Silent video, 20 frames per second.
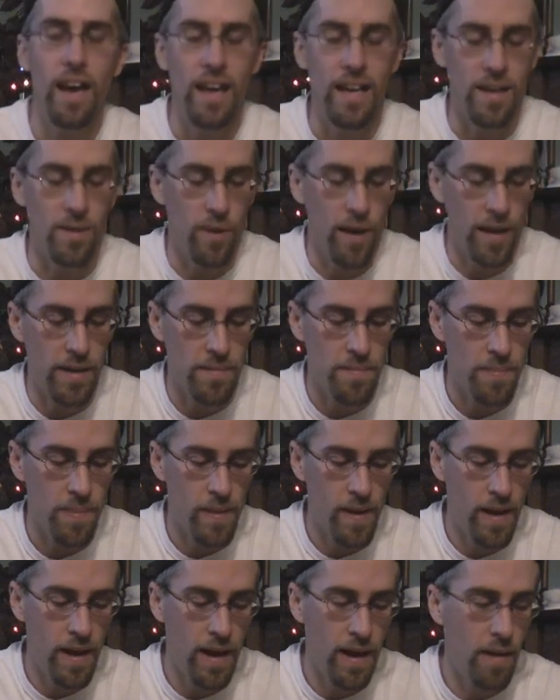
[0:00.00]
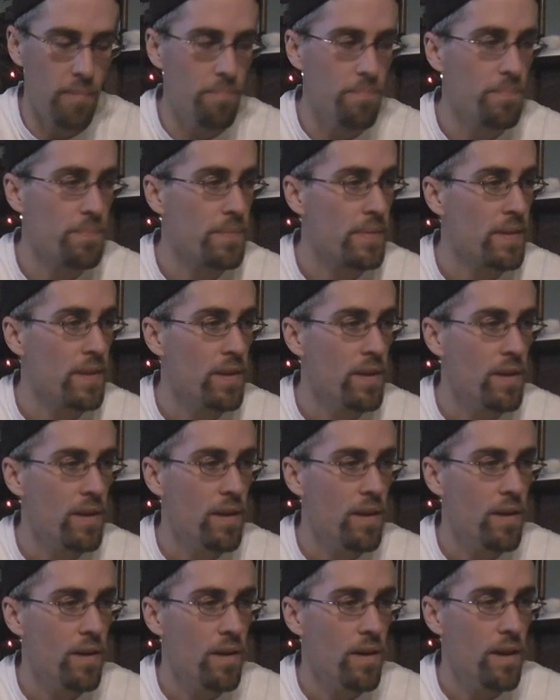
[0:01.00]
Anyway,
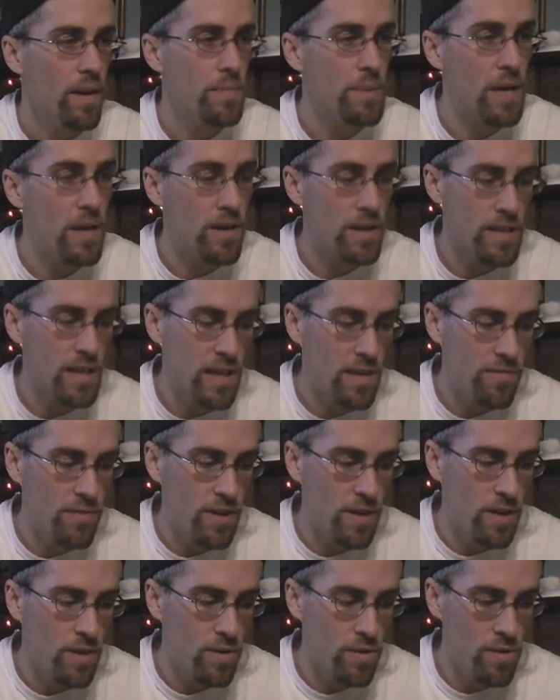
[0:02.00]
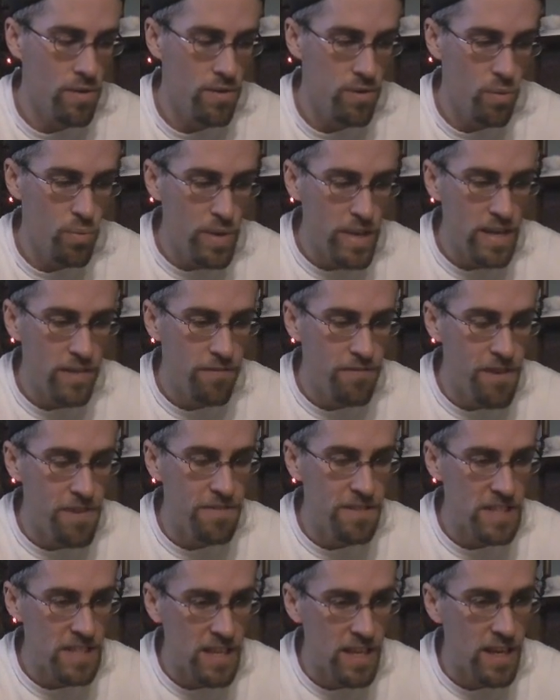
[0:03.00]
I'm here to give you the Week
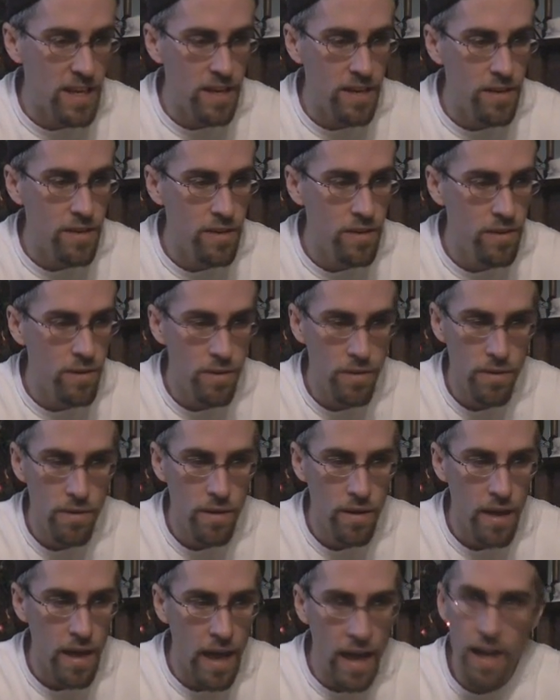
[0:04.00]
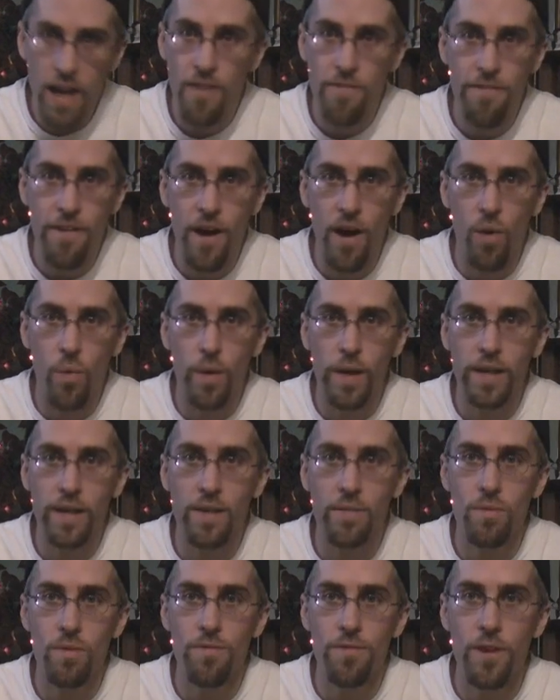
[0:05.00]
15 NFL
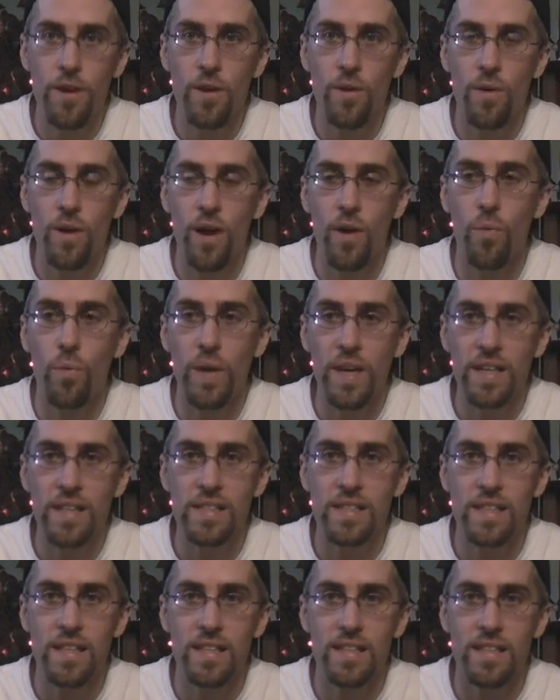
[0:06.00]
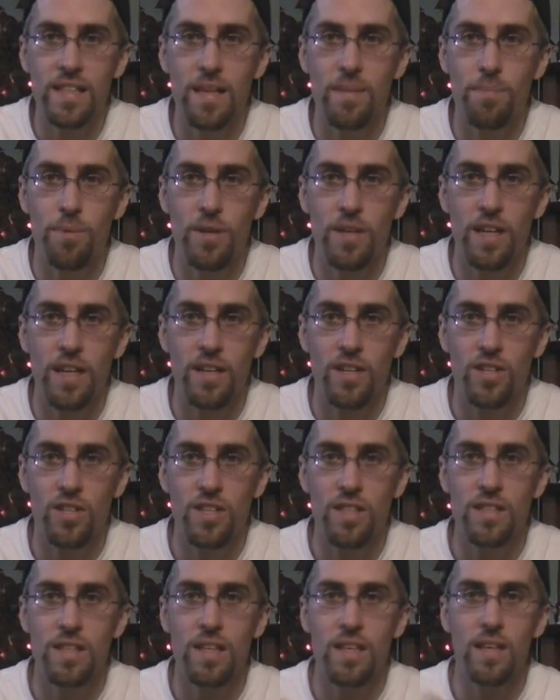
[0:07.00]
Week in Review and our Week 16
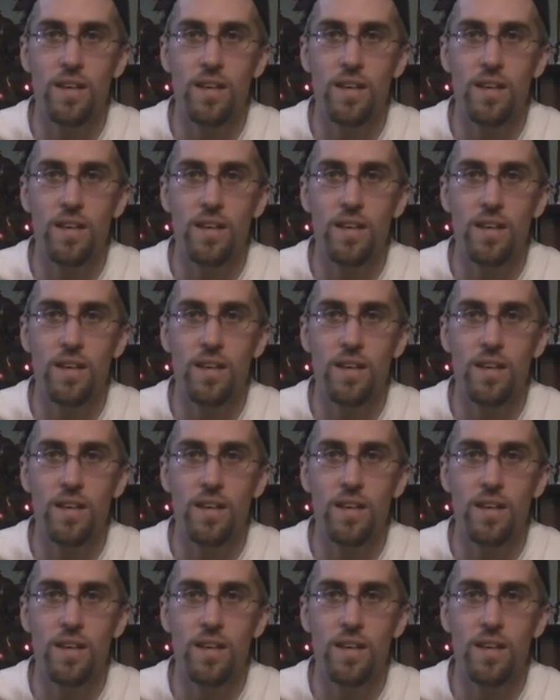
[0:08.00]
predictions,